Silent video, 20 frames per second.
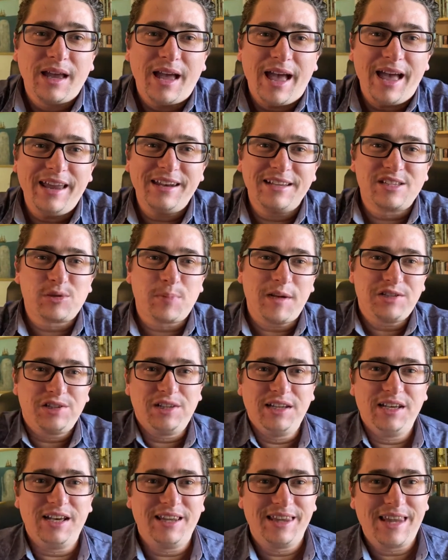And
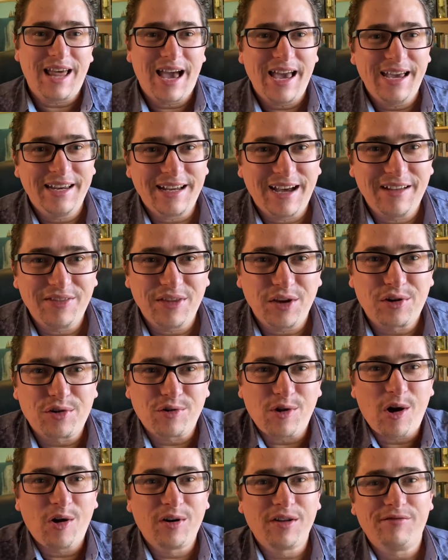especially in light of the
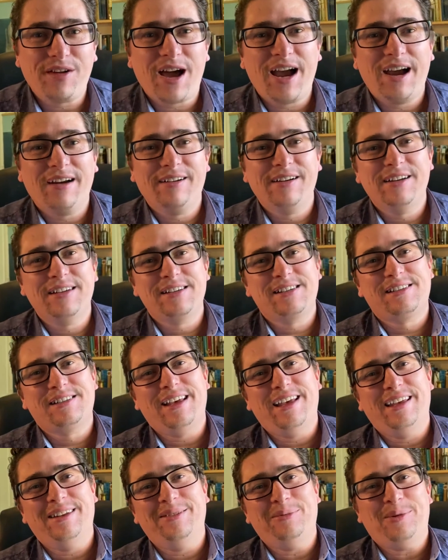coronavirus
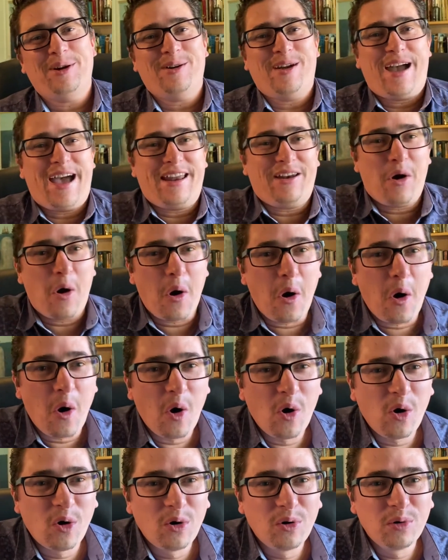and we're at
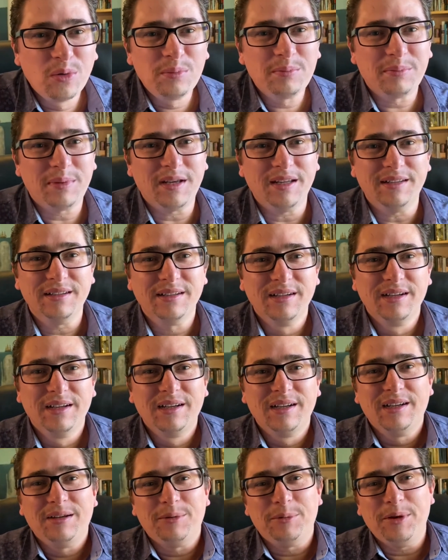home and
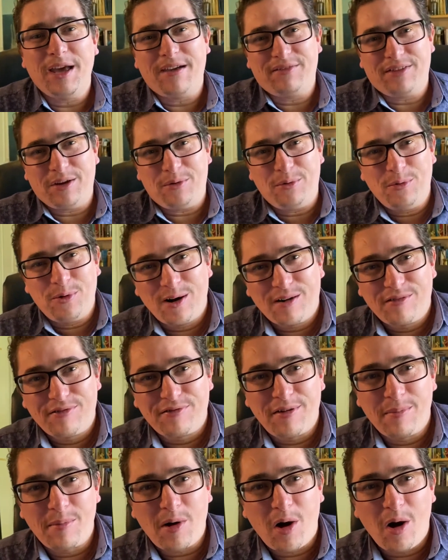we have to work
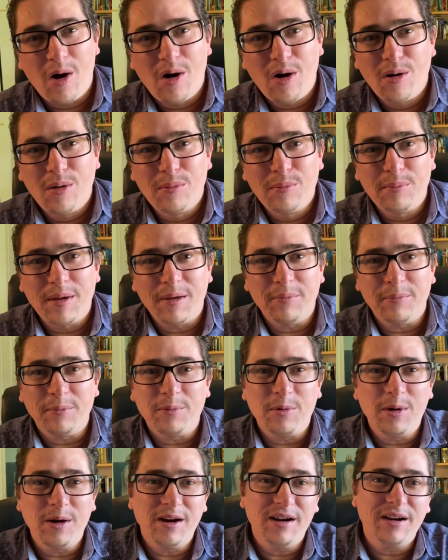from home and
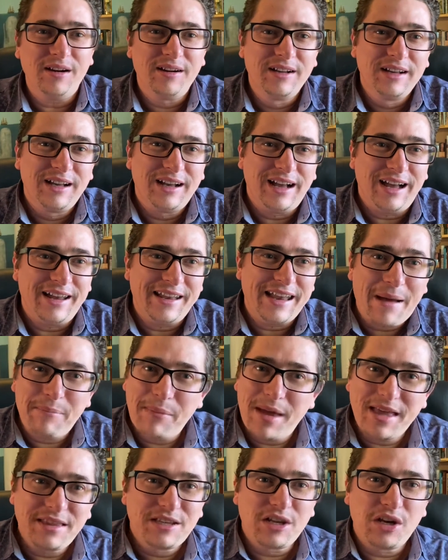we're uh, not
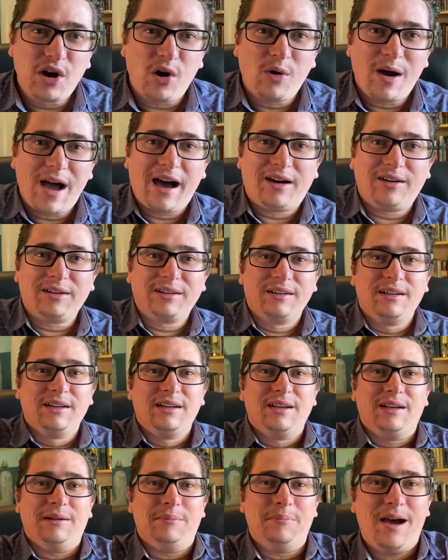meant to go out
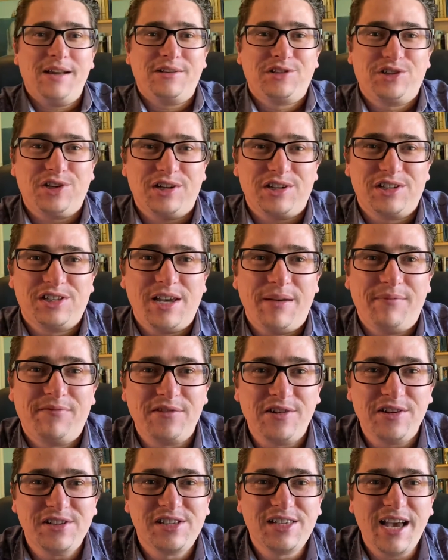much except
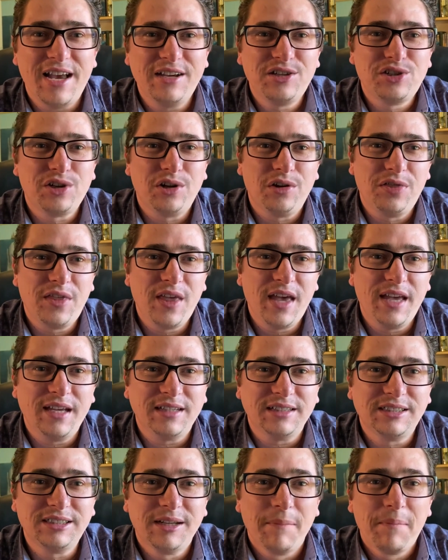for essential
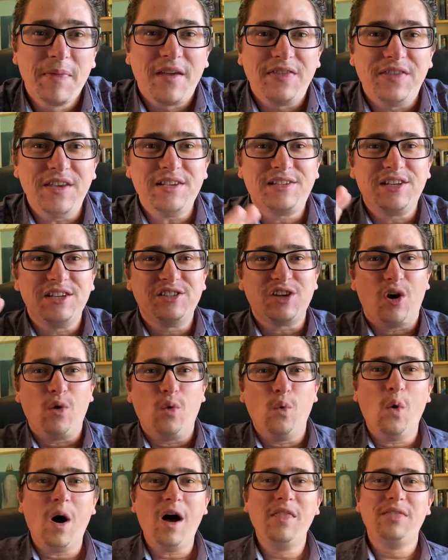things. This is a
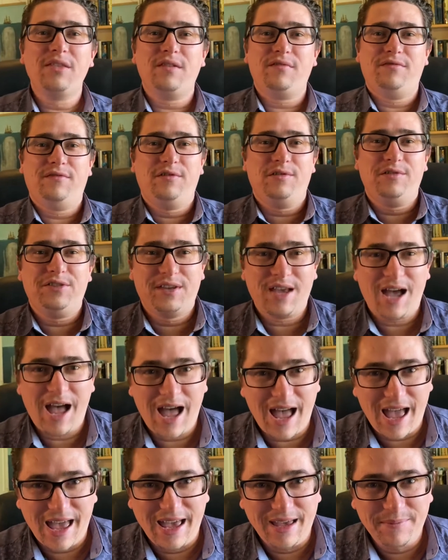wonderful
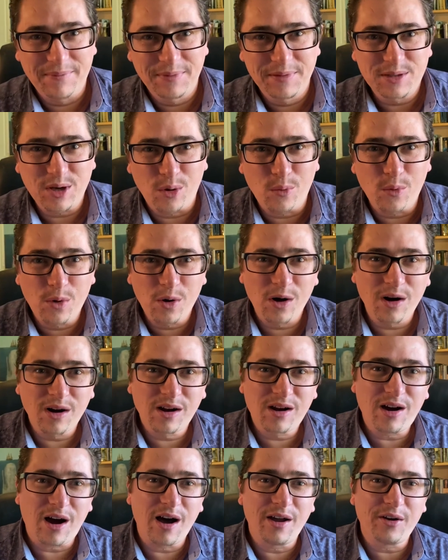time to
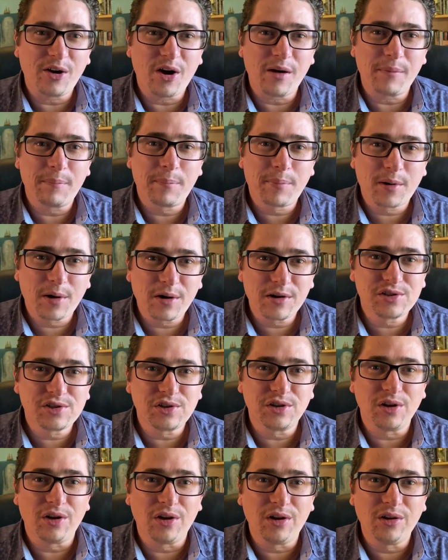work on our
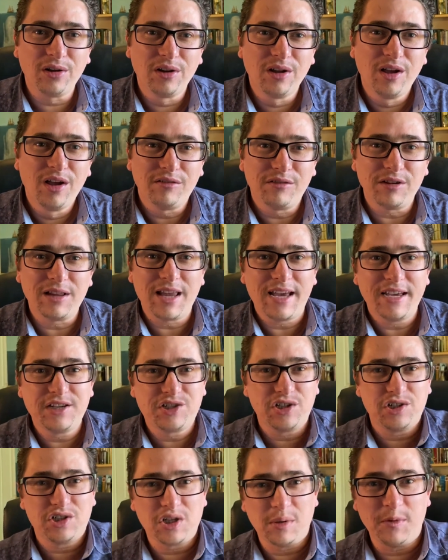personal
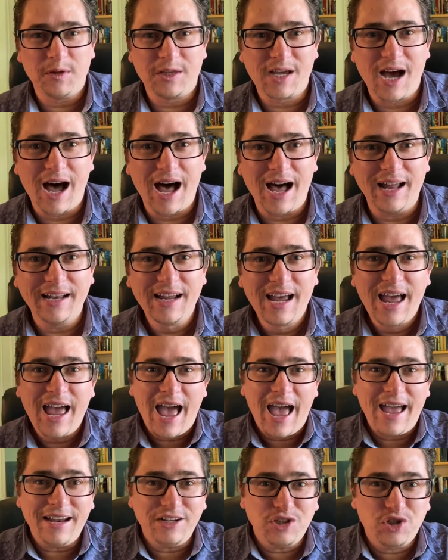relationship with God.
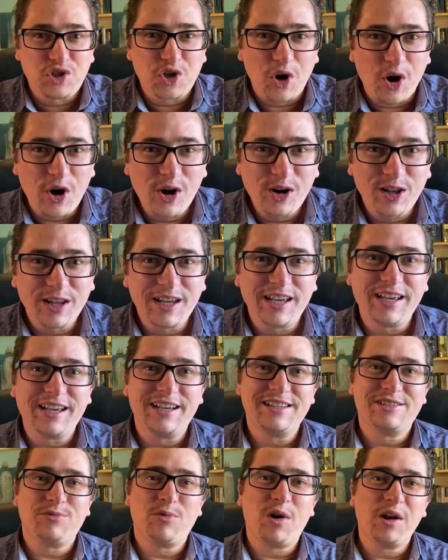And journaling
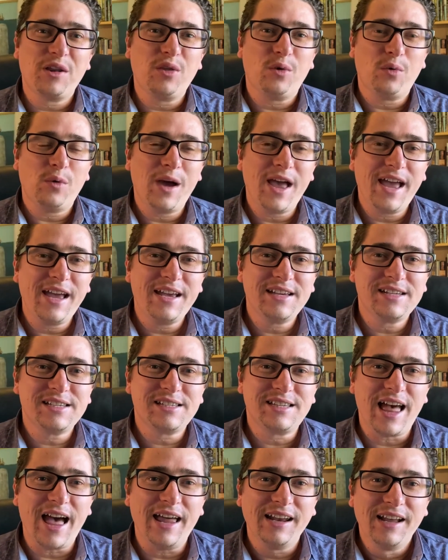is one of the ways
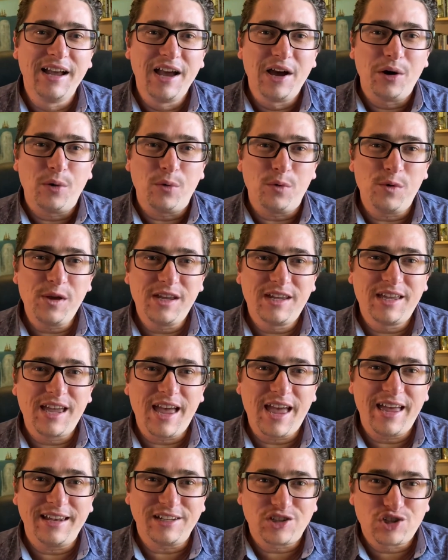that we
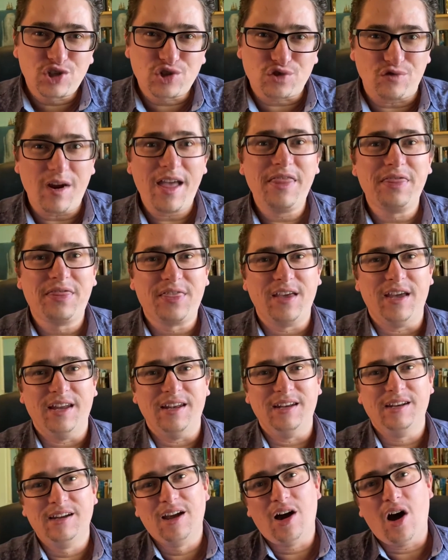can
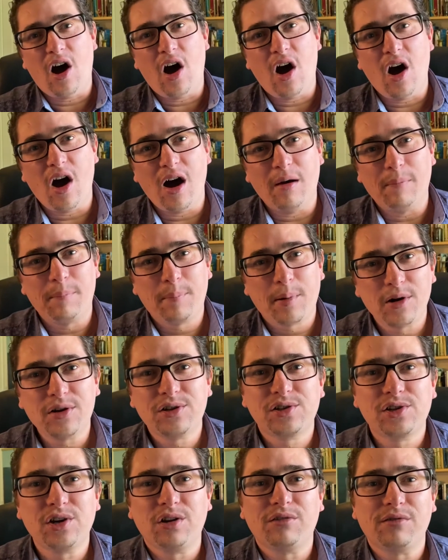strengthen our
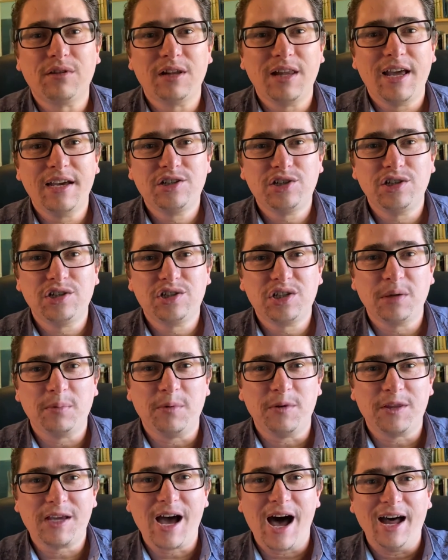personal relationship
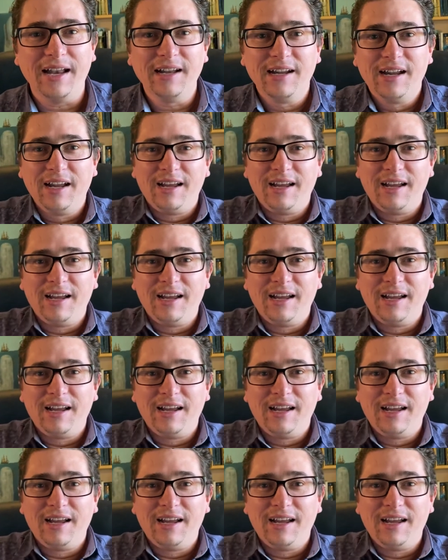with God.